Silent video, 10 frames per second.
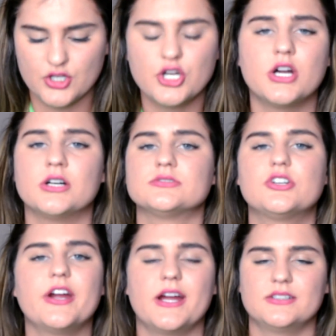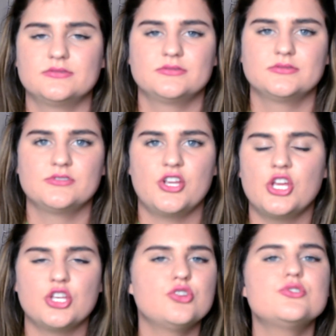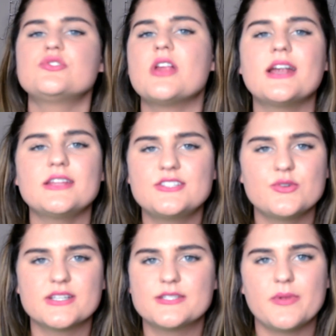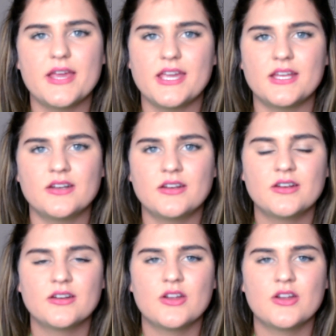Girl, Clara. You do not need to explain